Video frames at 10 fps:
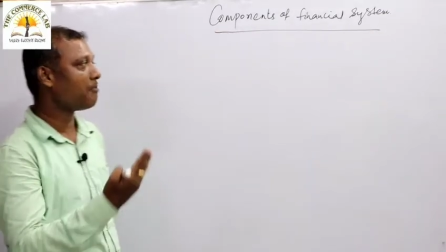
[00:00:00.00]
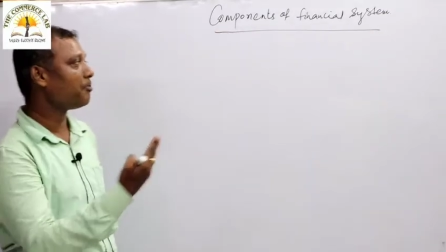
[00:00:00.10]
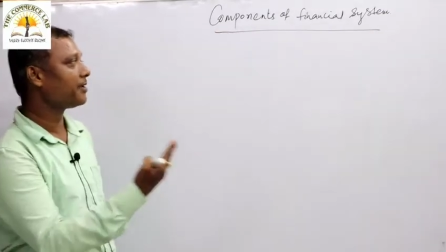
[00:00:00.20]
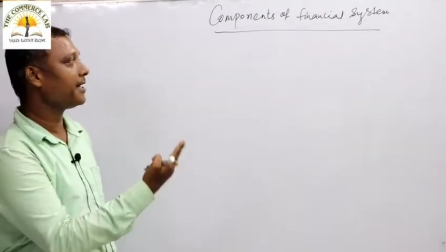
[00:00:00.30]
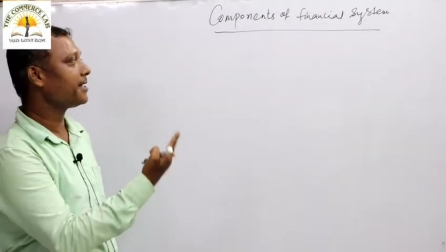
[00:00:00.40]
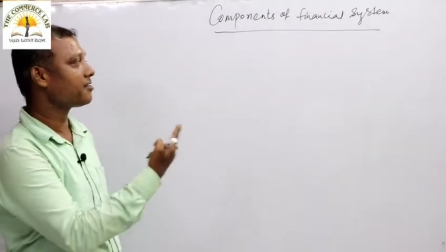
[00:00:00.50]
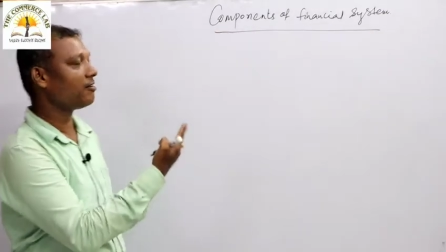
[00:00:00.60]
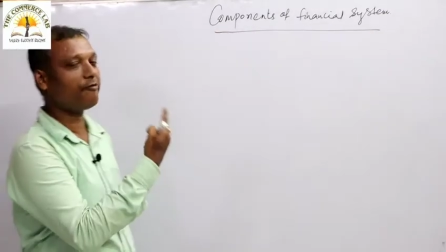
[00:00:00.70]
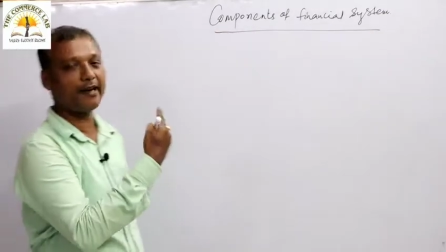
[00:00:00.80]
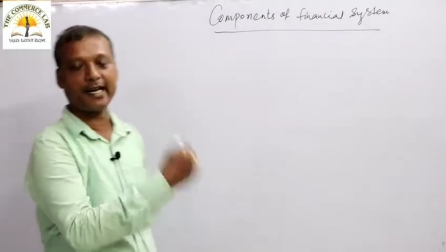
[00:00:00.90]
Components
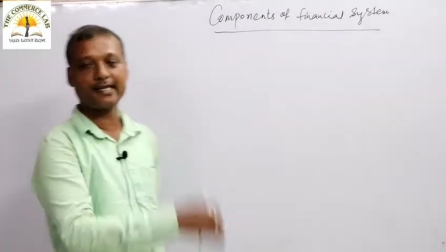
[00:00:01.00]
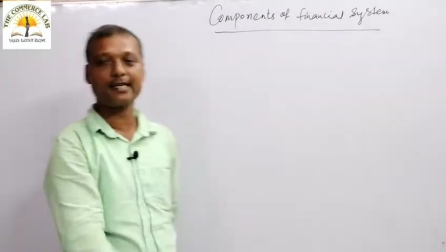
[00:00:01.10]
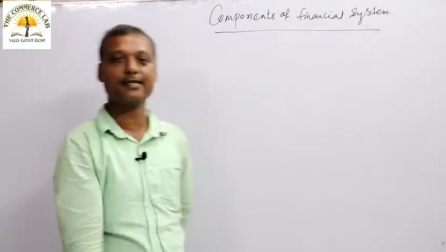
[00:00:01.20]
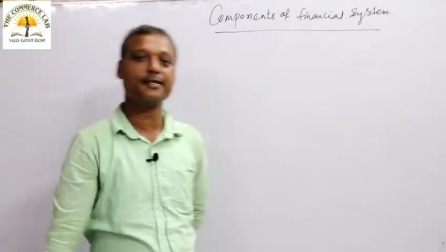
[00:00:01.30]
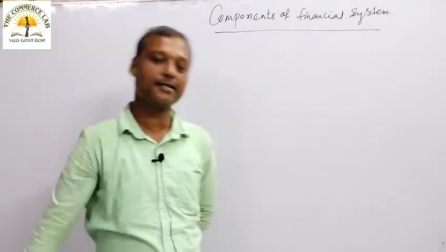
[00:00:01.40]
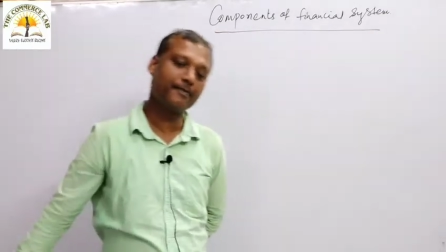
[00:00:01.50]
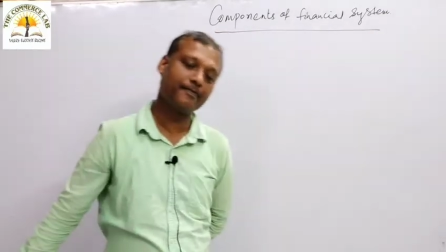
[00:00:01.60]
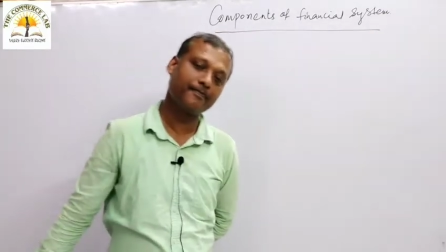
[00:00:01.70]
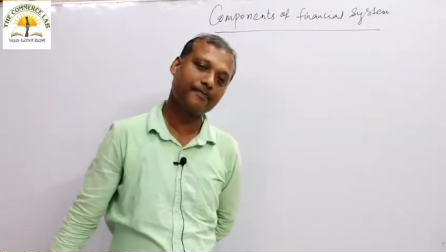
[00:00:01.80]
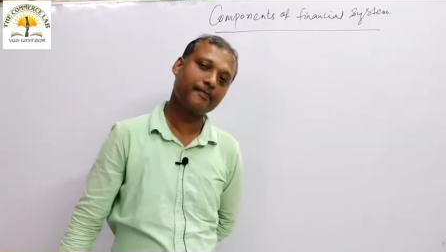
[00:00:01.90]
of financial
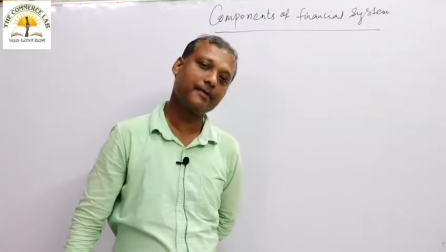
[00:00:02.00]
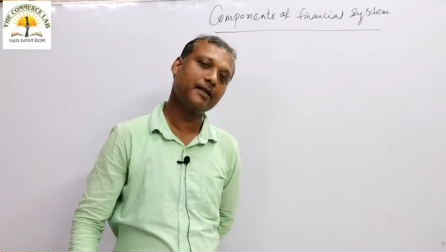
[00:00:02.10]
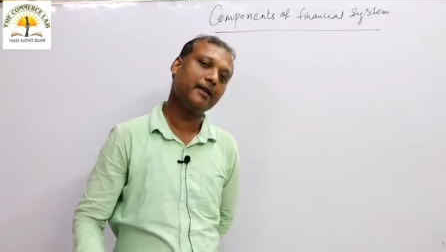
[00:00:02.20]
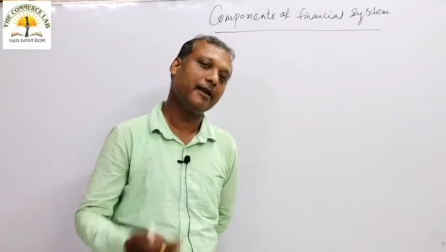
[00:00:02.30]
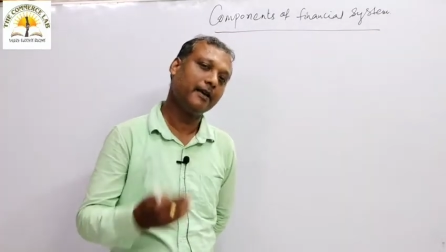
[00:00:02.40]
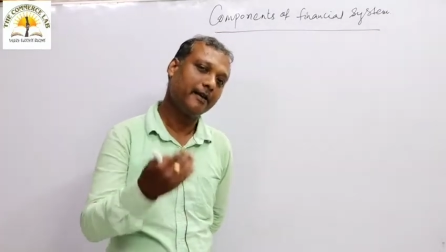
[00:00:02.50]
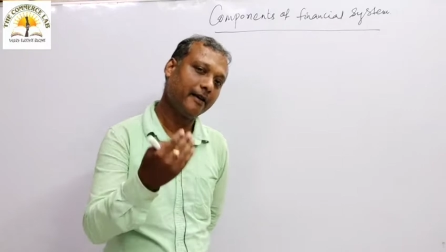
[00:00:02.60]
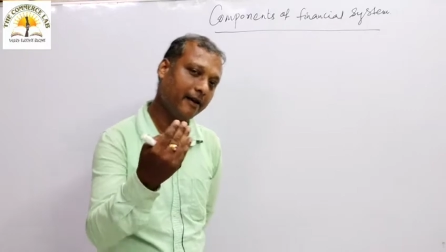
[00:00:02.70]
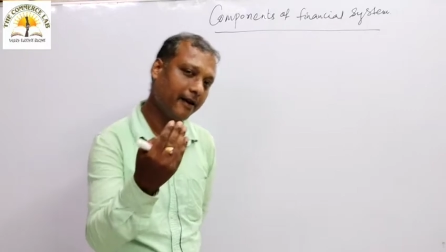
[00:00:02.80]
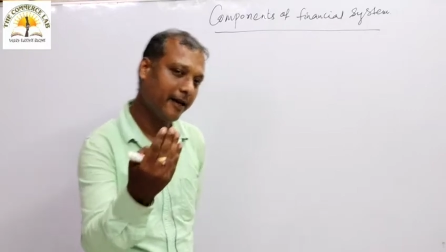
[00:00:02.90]
system,
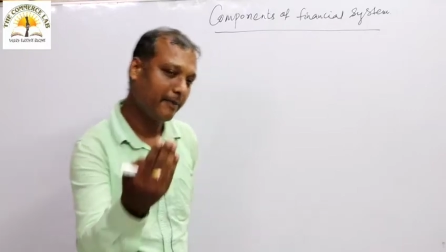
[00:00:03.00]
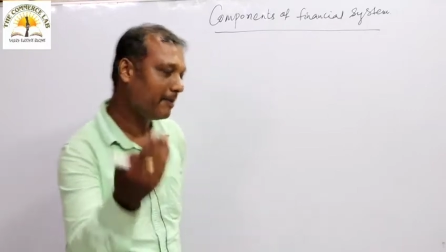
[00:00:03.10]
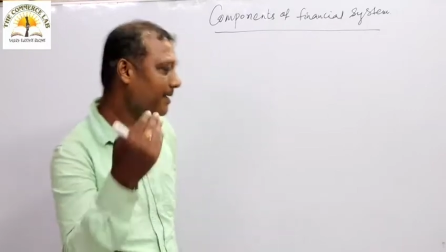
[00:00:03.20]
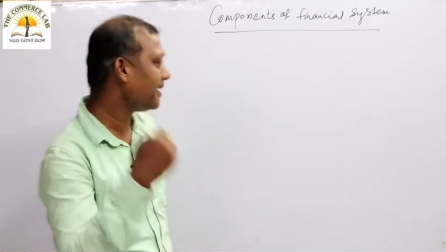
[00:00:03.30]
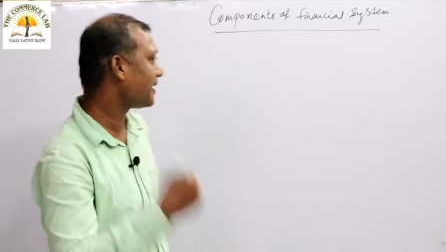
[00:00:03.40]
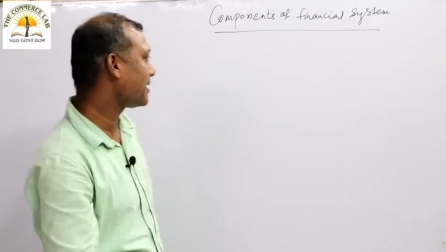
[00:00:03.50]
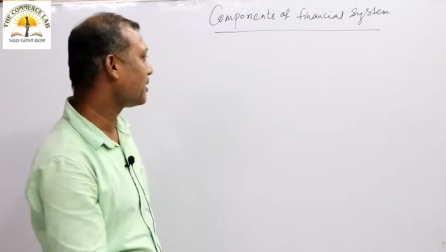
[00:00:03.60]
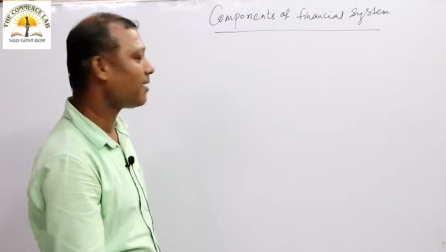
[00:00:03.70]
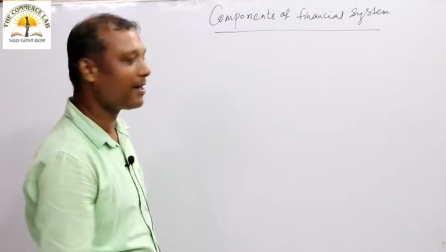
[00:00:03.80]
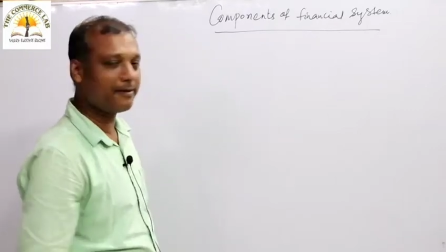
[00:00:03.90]
it will be an
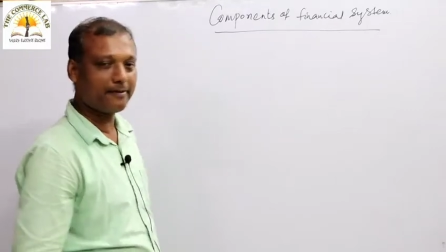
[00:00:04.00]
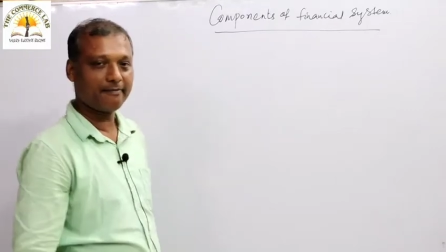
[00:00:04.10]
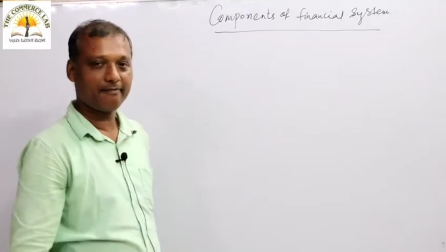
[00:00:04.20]
interesting one.